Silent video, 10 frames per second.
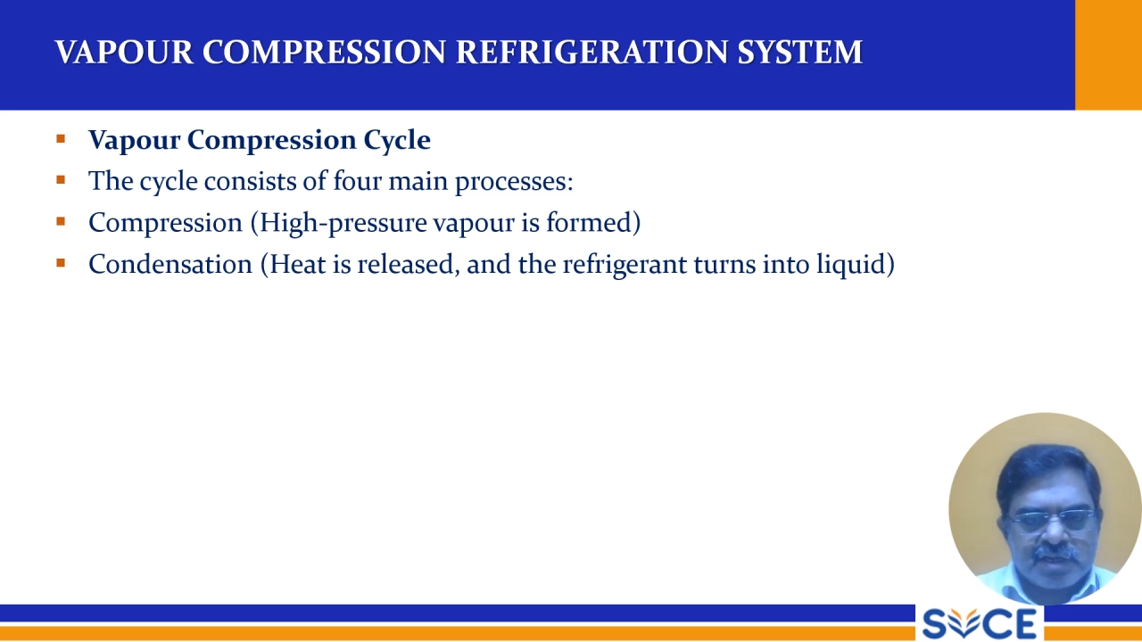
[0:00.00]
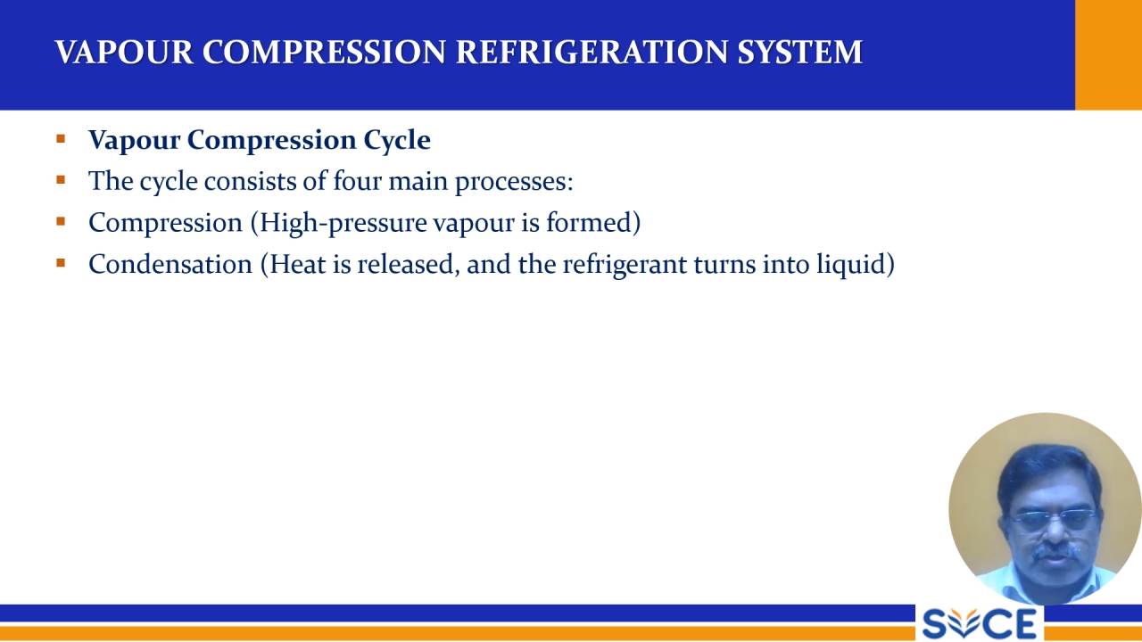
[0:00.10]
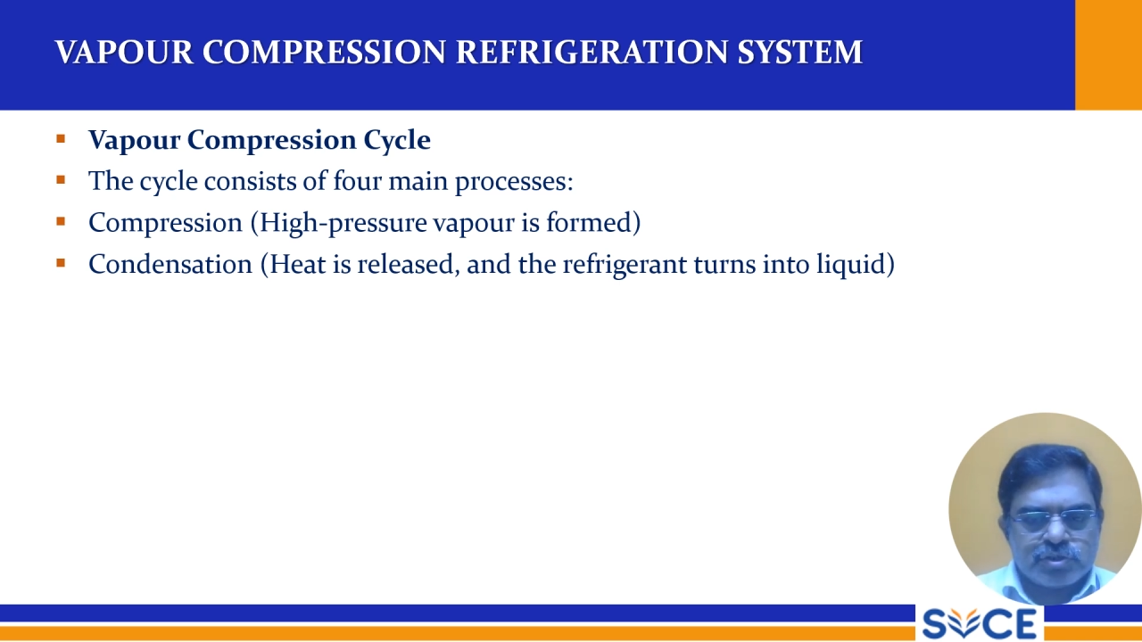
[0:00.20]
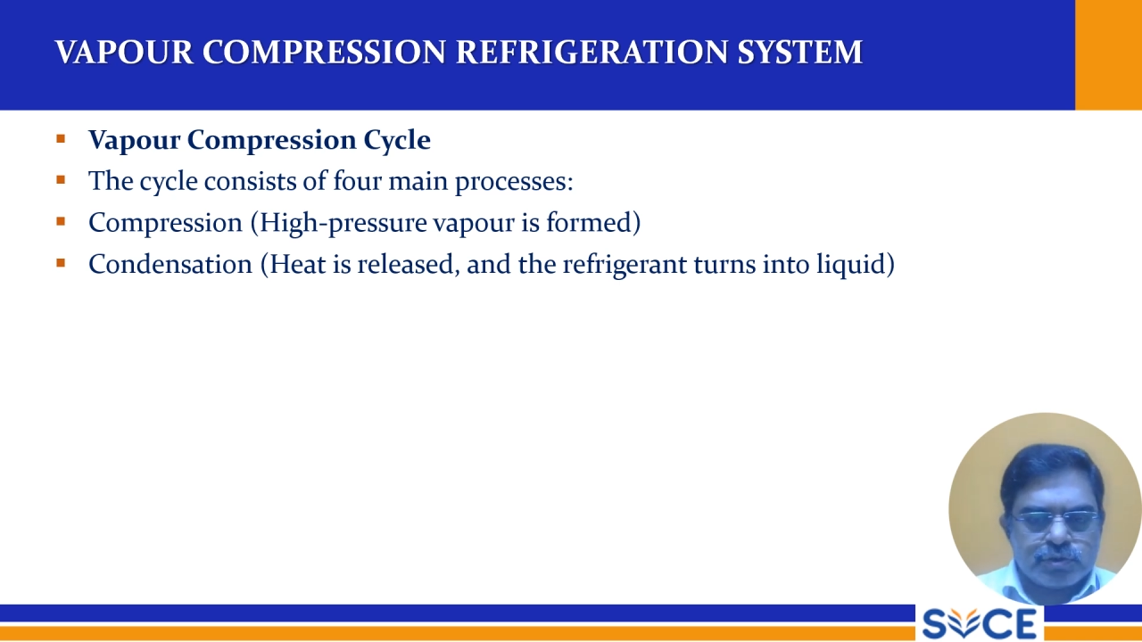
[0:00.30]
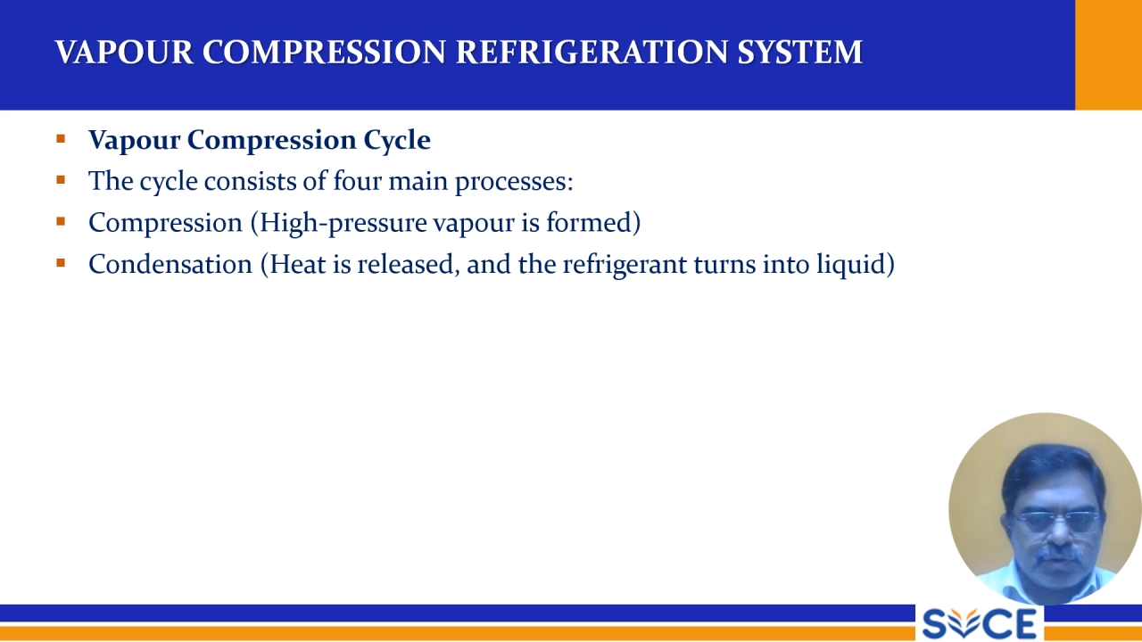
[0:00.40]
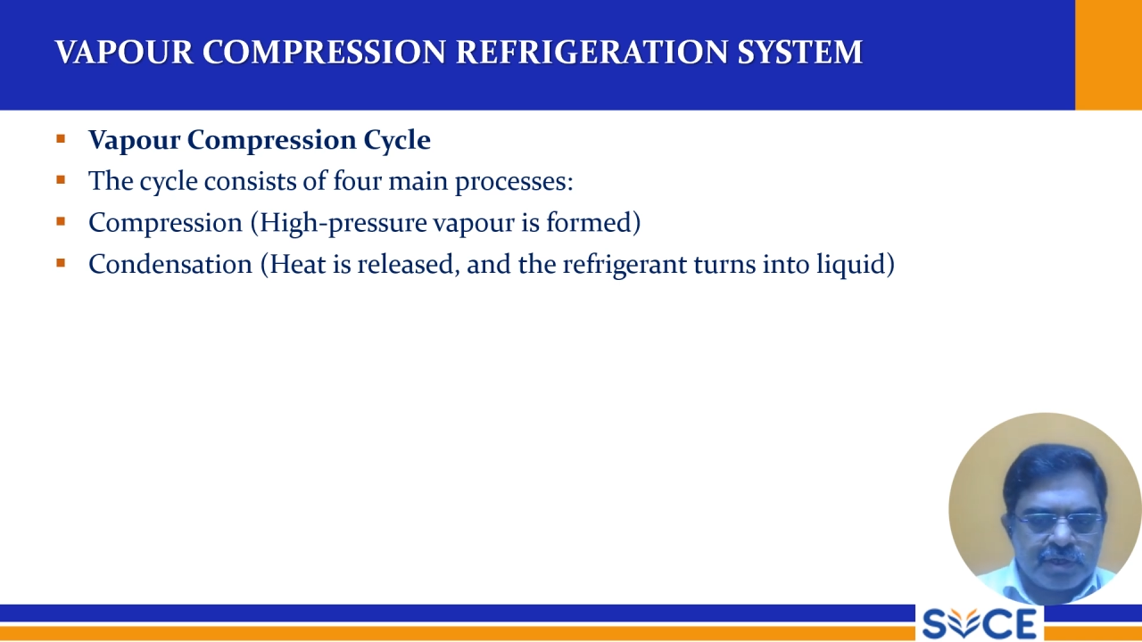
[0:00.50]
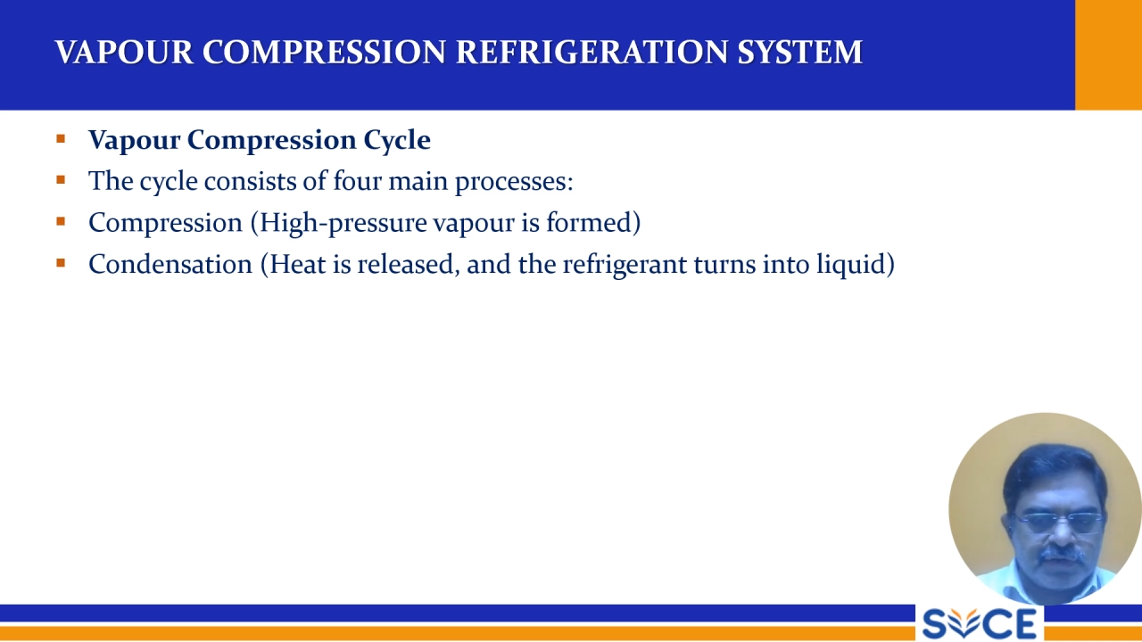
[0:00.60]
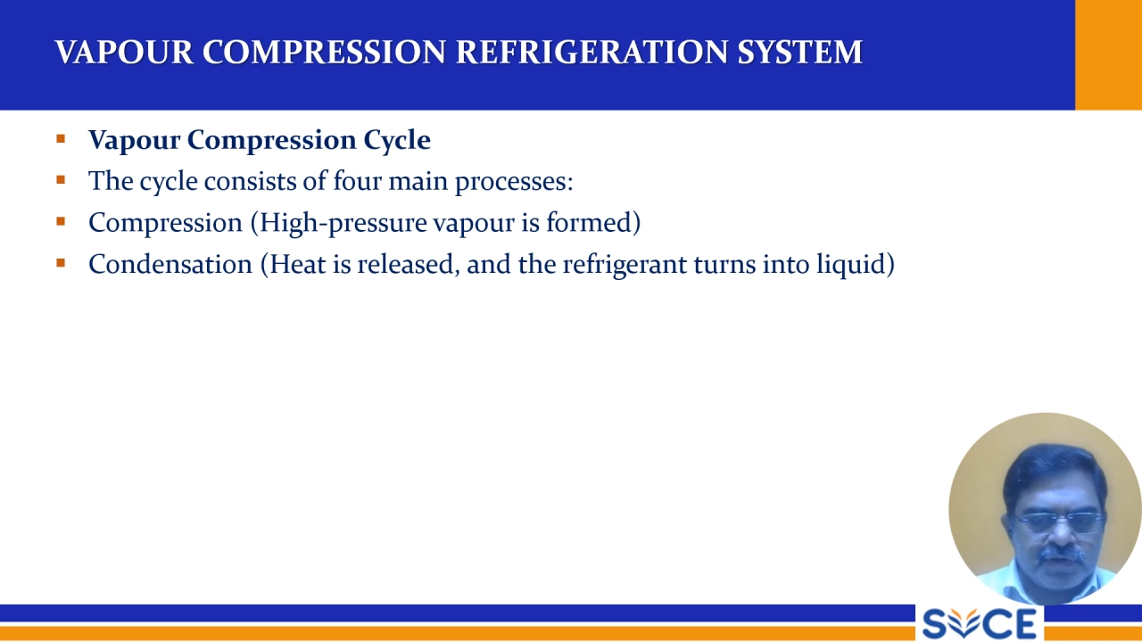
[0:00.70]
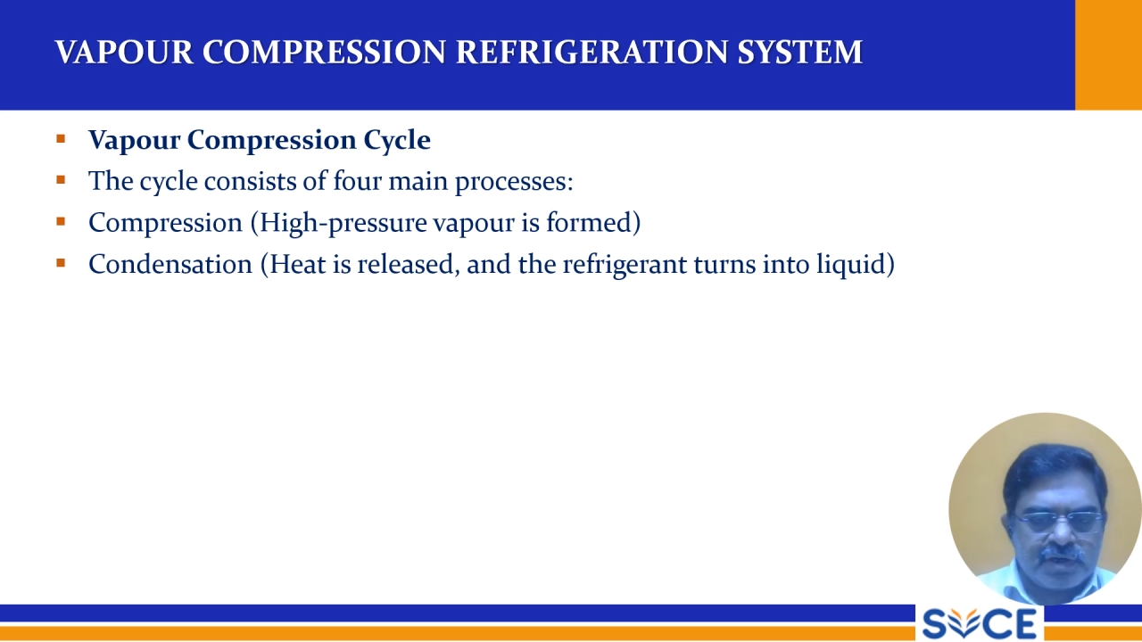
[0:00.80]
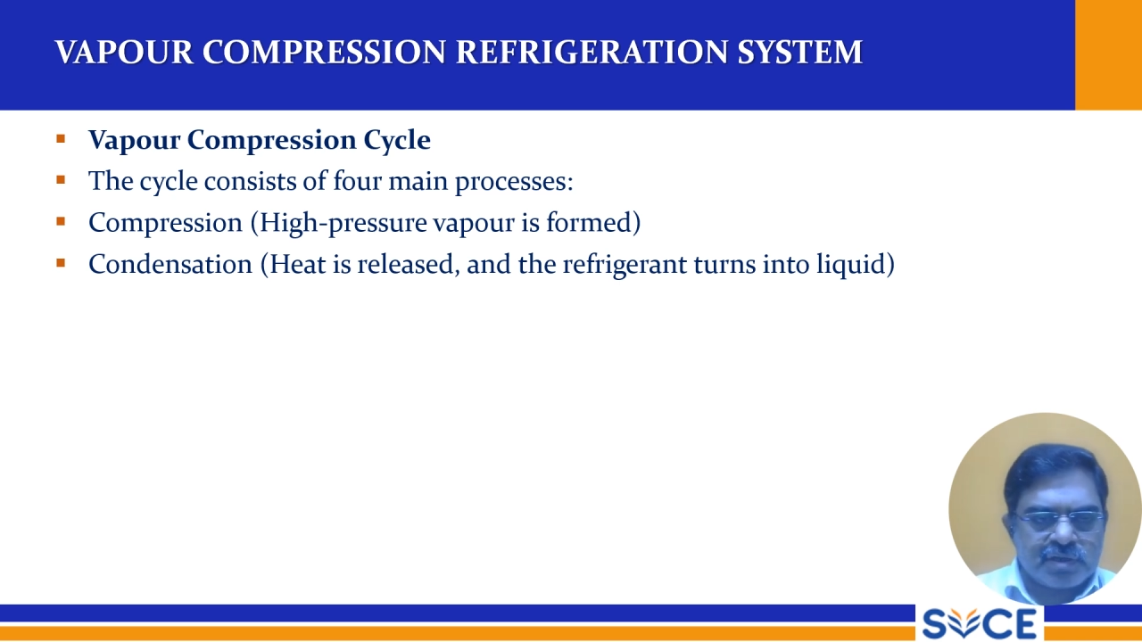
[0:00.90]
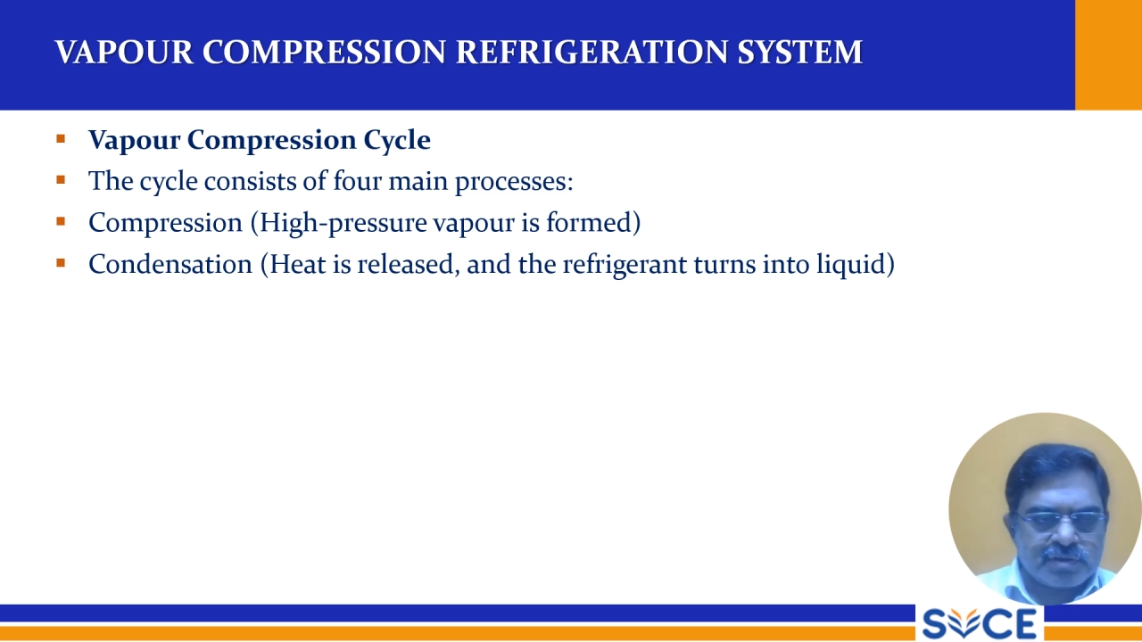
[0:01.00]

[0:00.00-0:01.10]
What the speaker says: turns into liquid.